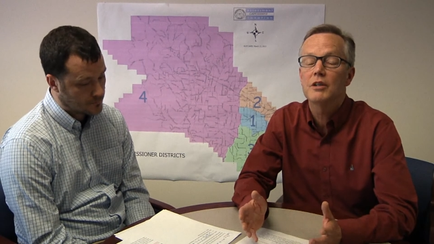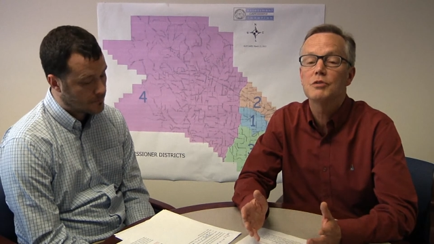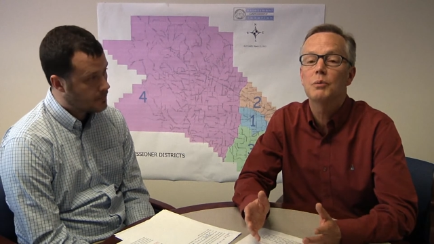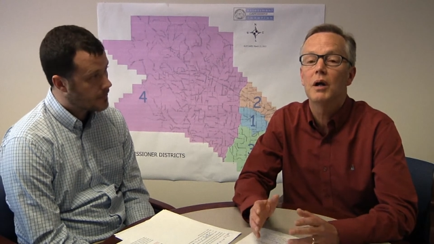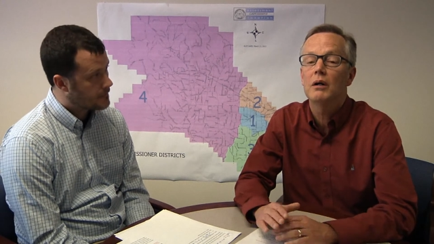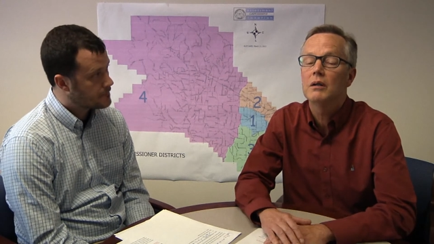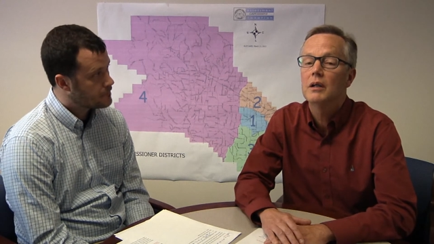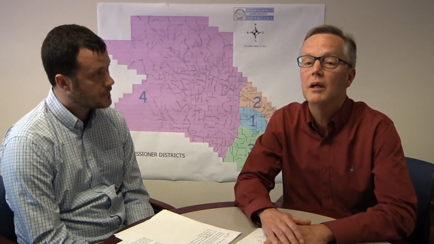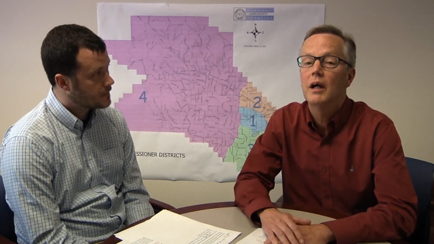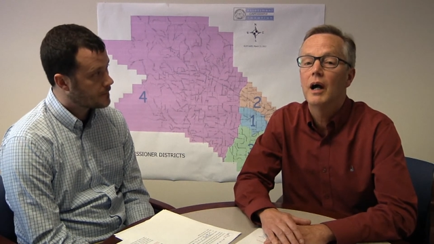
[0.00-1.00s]
Speaker 1: as well,
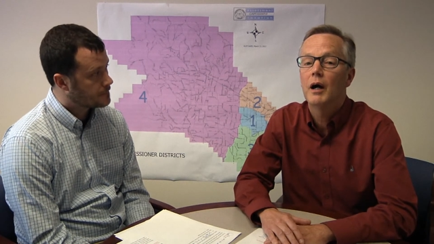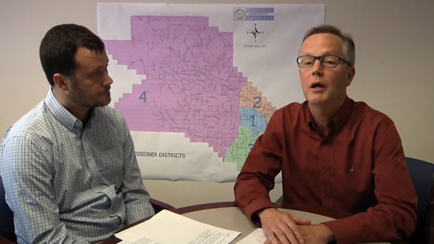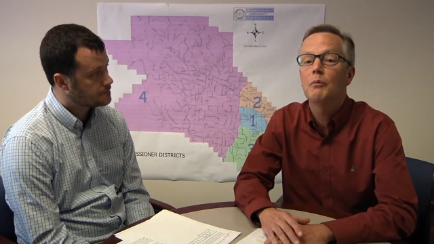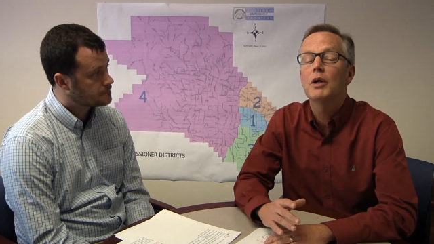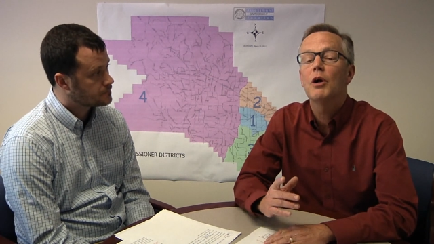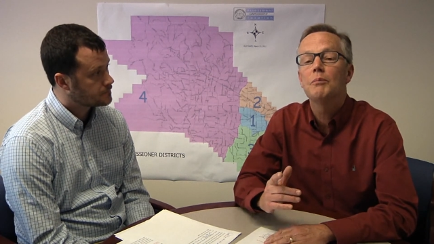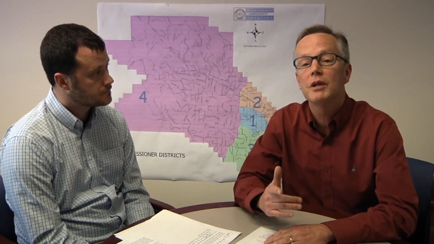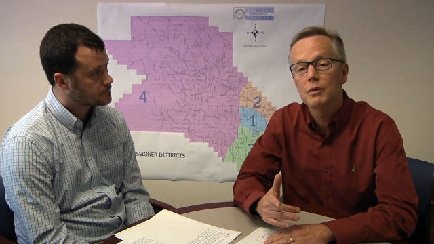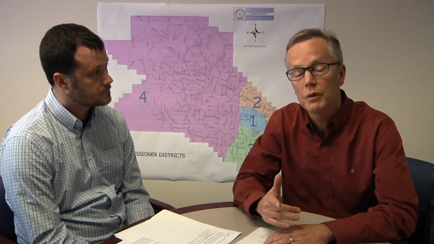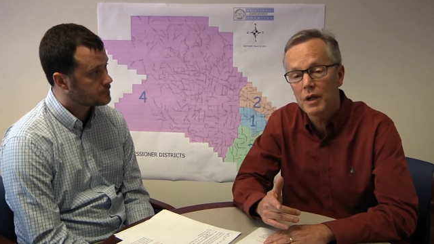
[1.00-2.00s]
uh, and we hope that
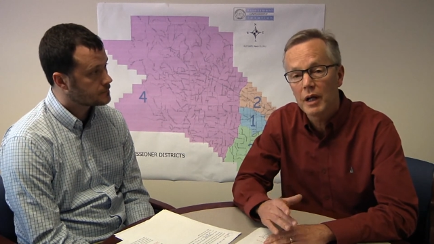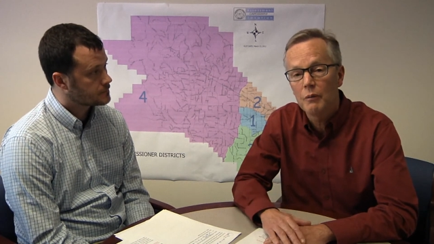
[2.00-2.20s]
you're not.